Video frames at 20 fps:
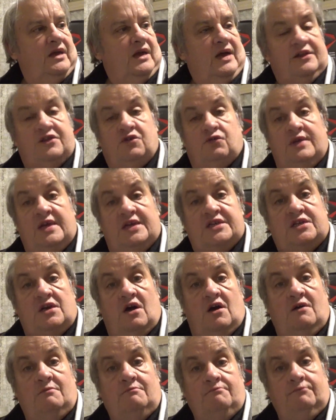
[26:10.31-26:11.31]
until next
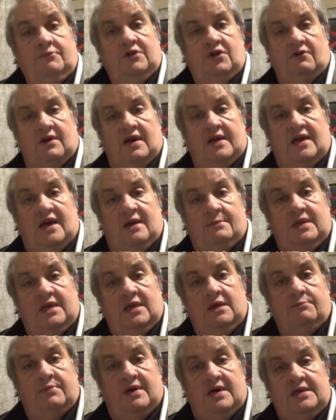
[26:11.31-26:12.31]
time, create
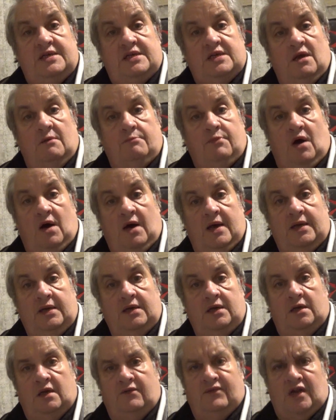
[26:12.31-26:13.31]
harmony, peace, bye.
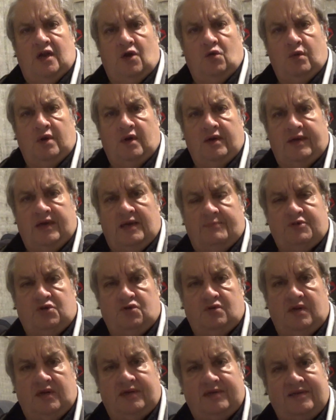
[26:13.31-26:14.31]
You never know what I get up
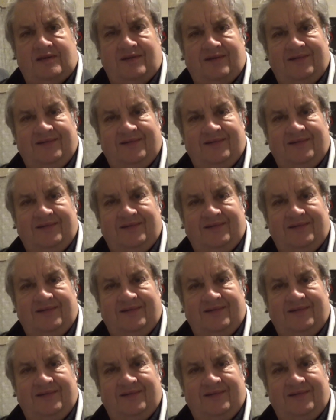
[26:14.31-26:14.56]
to next.